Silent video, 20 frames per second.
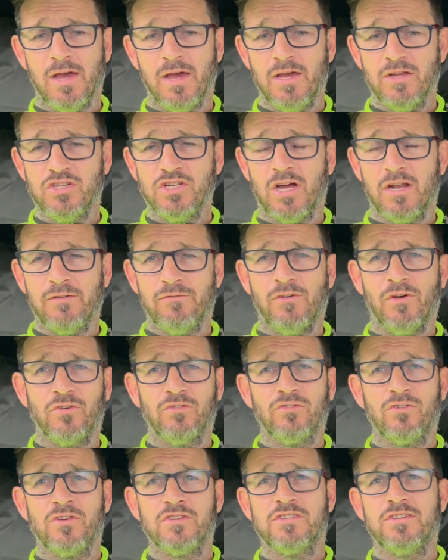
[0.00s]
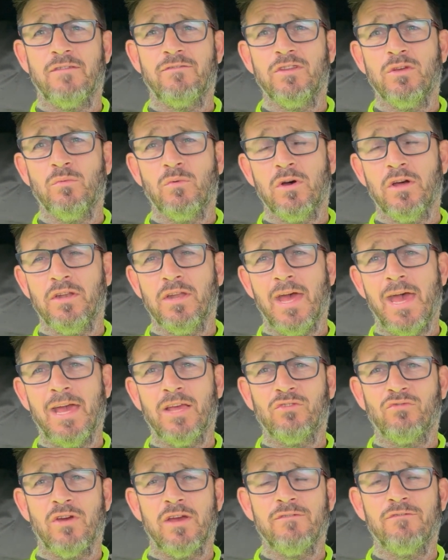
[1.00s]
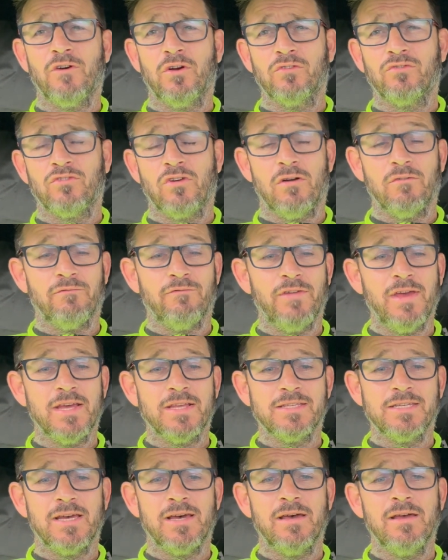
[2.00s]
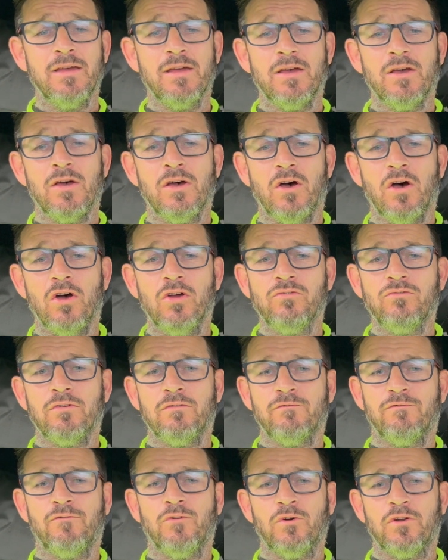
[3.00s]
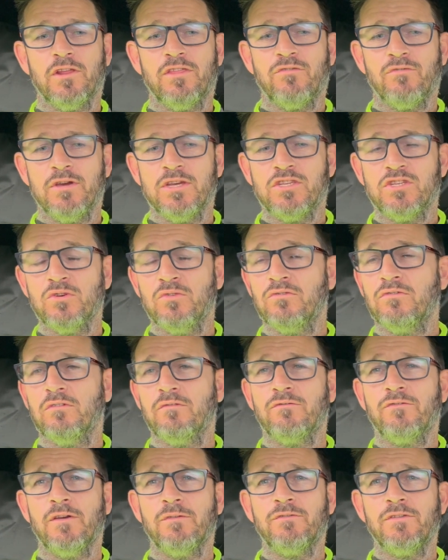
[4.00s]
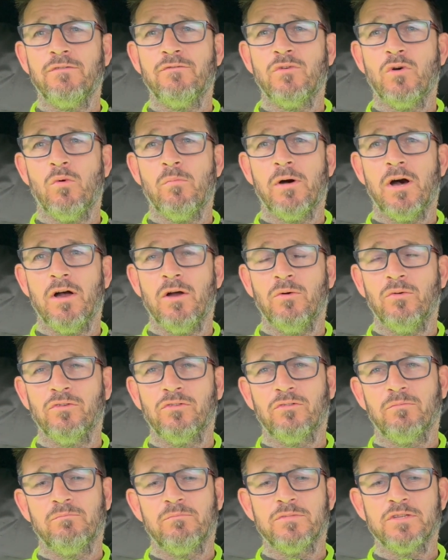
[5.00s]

Charlie Foxtrot 71 X-ray Foxtrot Victor, 143, 254 miles.